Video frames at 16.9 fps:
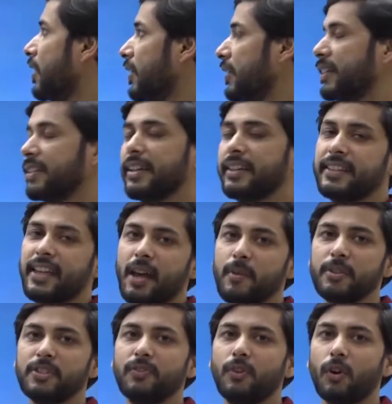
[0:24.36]
This
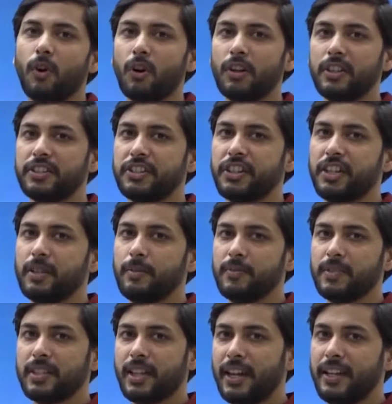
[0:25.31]
exam is for all
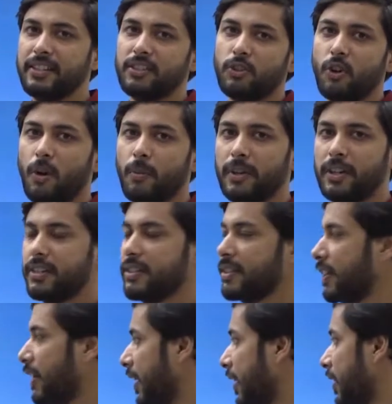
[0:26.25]
streams, science, commerce
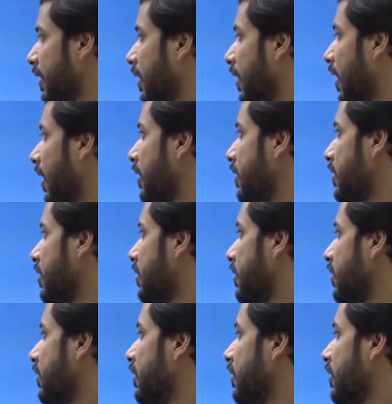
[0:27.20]
and arts.